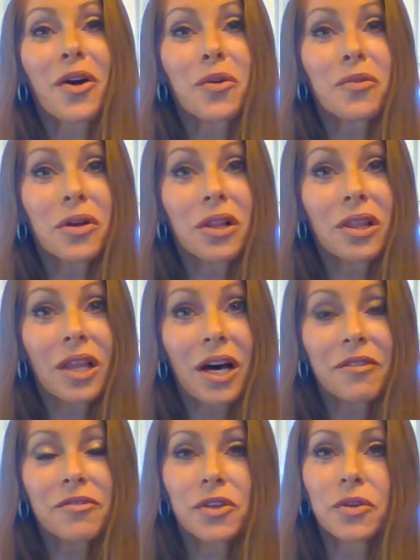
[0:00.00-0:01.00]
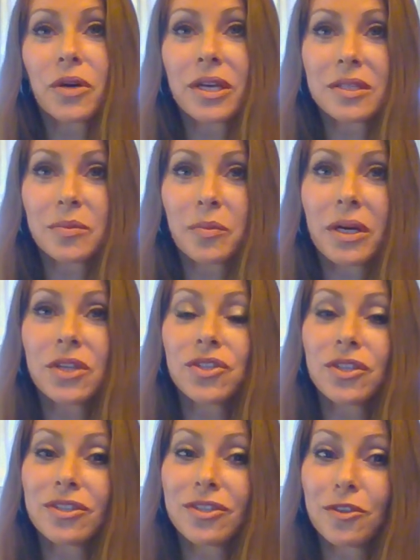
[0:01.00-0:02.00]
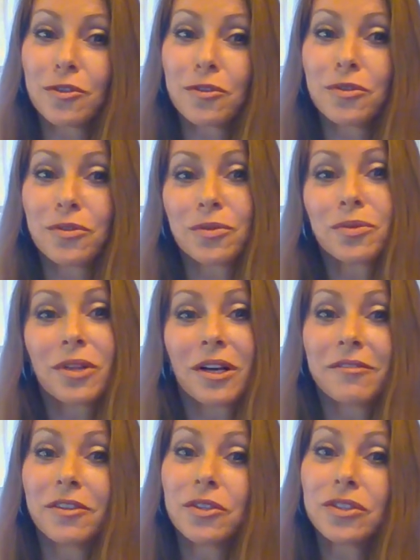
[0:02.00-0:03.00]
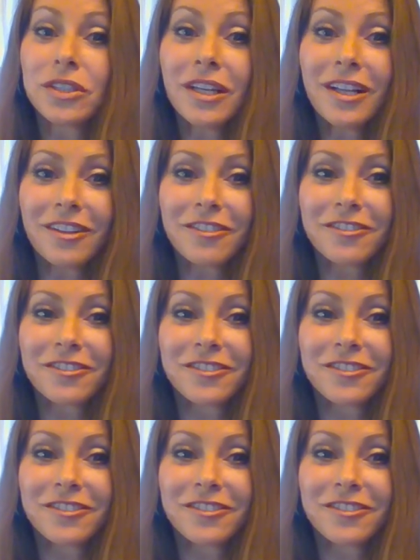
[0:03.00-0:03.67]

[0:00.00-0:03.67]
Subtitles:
who will love you as much as you do love yourself.